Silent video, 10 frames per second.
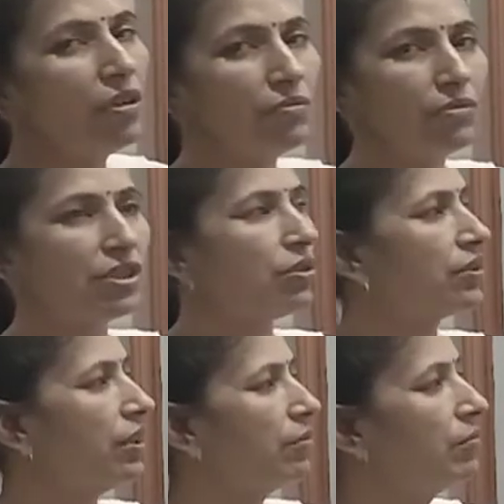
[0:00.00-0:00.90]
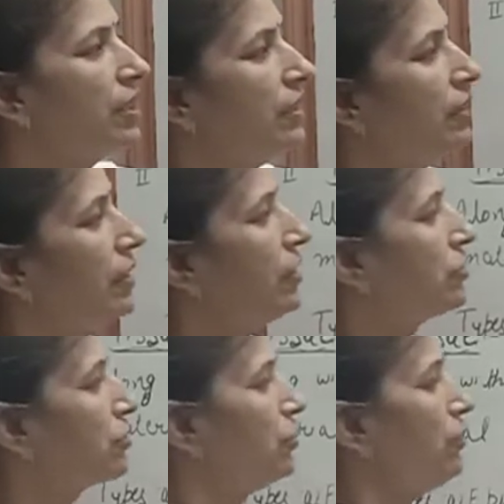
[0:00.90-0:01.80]
mesoderm.
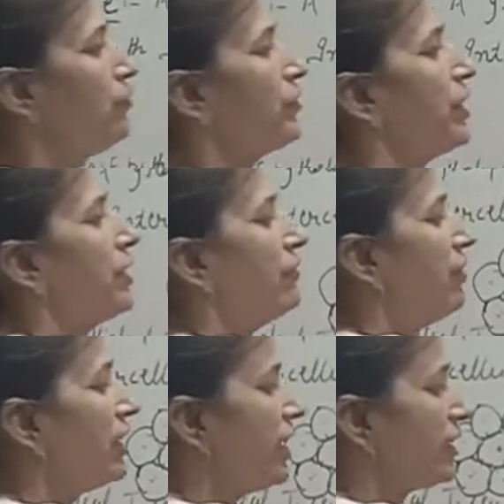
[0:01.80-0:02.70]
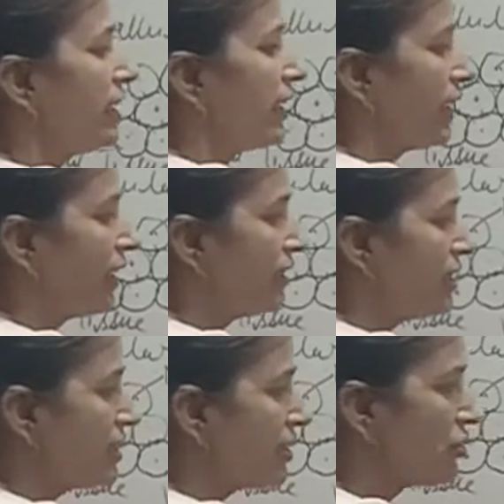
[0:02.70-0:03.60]
So what are the
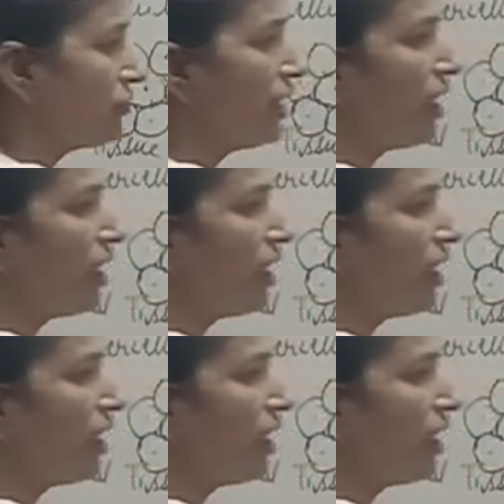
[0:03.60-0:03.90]
characteristics of the